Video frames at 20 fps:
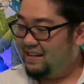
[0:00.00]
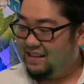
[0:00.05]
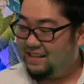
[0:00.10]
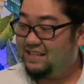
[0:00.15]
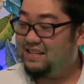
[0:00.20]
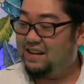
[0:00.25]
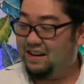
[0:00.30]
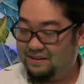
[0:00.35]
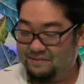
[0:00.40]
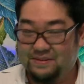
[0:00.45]

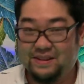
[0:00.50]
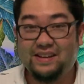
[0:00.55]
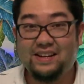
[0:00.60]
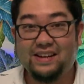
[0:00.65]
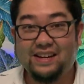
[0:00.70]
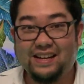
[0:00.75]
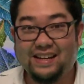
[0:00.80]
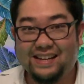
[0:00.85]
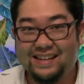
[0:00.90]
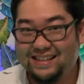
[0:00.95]
It's gonna be
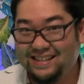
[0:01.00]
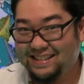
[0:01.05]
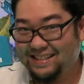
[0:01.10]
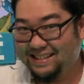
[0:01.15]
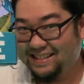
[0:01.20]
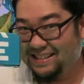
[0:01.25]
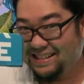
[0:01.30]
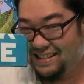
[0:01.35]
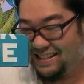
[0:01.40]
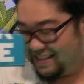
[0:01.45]
good.
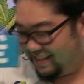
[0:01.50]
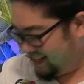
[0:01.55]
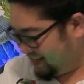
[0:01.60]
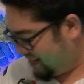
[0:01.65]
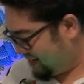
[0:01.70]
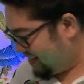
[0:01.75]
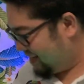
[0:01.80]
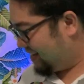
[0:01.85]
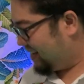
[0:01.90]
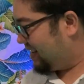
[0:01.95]

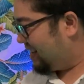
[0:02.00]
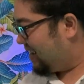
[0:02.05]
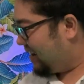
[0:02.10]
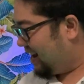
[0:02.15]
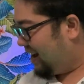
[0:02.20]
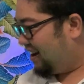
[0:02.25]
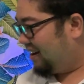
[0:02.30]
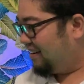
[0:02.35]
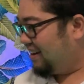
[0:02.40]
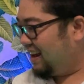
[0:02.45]

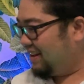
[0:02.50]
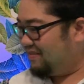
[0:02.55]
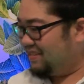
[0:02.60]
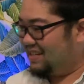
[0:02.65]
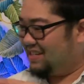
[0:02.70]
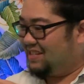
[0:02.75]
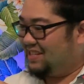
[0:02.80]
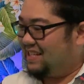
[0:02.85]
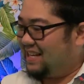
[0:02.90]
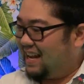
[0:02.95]
All right,
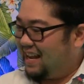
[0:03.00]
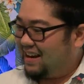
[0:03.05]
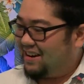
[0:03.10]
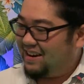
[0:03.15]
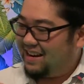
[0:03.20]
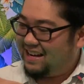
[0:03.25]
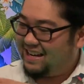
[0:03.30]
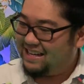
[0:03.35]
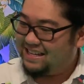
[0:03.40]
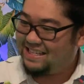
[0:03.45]
Mr. Snack
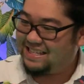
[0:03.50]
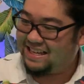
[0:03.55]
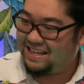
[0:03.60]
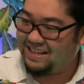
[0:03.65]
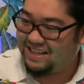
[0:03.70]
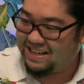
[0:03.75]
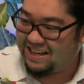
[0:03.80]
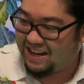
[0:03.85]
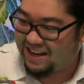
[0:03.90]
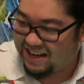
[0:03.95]
gonna sit
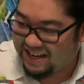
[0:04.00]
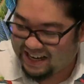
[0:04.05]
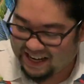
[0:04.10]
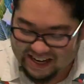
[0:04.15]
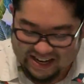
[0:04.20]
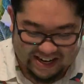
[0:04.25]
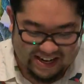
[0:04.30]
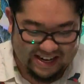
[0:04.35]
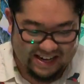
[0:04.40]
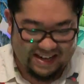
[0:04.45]
you down
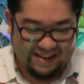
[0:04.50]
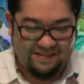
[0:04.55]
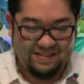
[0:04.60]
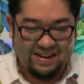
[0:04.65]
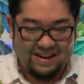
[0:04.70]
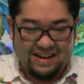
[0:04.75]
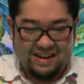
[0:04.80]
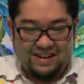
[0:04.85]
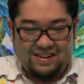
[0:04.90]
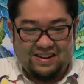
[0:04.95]
here and we're
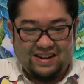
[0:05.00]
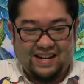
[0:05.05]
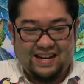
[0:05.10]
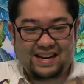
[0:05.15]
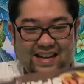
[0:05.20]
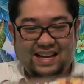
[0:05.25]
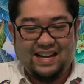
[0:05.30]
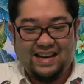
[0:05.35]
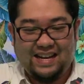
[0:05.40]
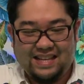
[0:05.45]
gonna go ahead
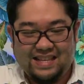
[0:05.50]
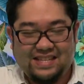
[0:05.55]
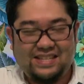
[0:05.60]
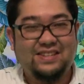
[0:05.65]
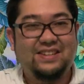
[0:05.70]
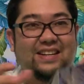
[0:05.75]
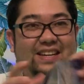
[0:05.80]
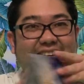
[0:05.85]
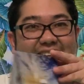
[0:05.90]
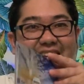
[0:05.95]
and get
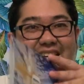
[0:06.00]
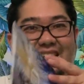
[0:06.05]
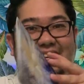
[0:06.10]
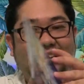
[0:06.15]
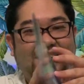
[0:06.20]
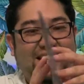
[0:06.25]
into it.